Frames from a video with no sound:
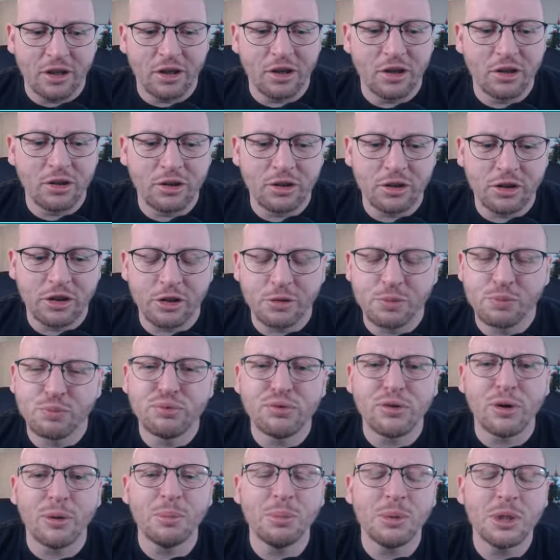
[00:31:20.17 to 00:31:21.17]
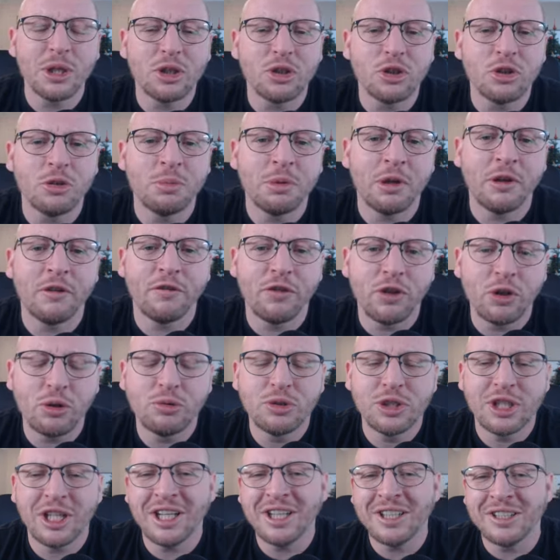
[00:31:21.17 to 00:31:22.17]
And there's probably going to be a few
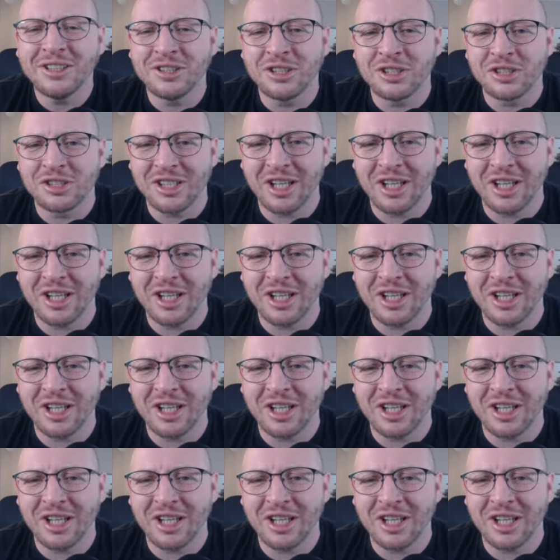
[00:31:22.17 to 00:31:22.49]
changes.